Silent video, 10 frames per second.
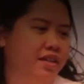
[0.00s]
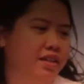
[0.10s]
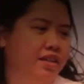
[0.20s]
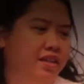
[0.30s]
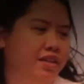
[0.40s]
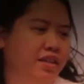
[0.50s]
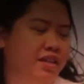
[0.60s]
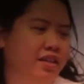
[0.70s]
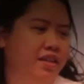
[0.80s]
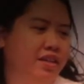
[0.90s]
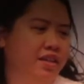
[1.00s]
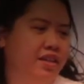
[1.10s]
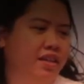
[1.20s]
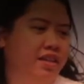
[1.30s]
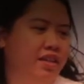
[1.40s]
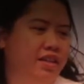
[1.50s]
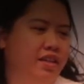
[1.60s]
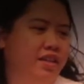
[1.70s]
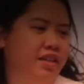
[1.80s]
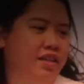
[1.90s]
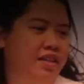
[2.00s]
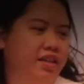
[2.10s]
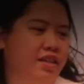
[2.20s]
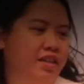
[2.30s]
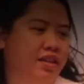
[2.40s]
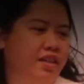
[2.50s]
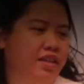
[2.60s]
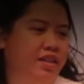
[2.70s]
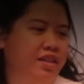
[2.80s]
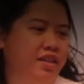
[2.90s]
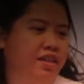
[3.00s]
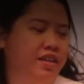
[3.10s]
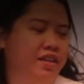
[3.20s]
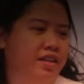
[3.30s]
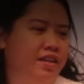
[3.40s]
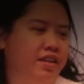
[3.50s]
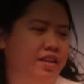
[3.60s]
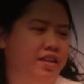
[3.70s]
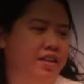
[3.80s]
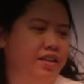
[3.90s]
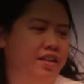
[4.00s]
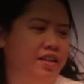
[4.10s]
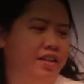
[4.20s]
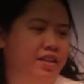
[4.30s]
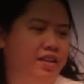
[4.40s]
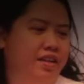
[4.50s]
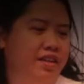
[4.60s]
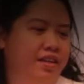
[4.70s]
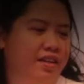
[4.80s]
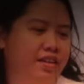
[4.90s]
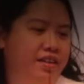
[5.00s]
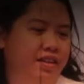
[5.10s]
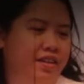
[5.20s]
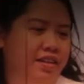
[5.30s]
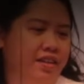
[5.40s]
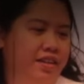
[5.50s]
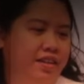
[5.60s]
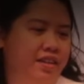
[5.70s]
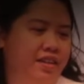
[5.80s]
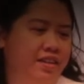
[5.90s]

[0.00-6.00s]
This person isn't speaking.